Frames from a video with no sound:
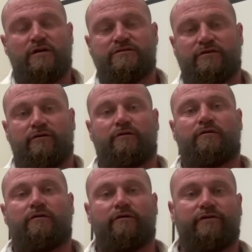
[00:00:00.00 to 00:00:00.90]
So
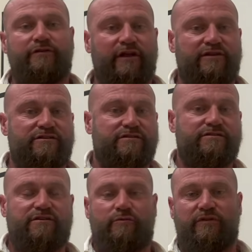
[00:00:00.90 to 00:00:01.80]

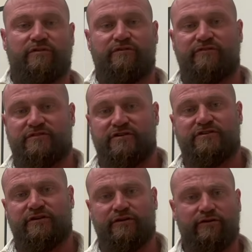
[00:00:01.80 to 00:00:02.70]
congratulations, you went to your
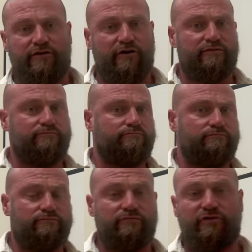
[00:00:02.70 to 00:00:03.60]
physician, you got
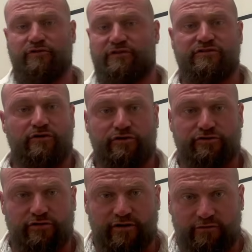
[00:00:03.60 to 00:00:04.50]
your
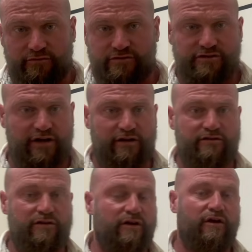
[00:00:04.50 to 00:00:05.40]
testosterone levels
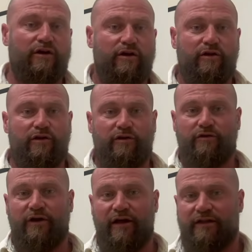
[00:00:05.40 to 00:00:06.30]
checked,
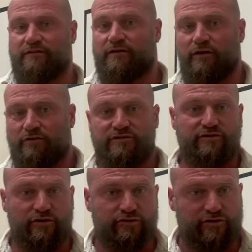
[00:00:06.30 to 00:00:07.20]
you had low
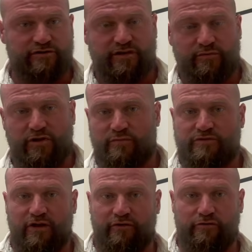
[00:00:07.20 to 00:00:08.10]
testosterone symptoms,
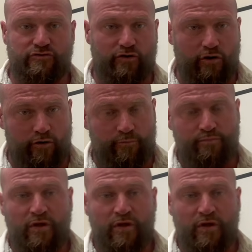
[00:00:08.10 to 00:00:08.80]
your levels were low.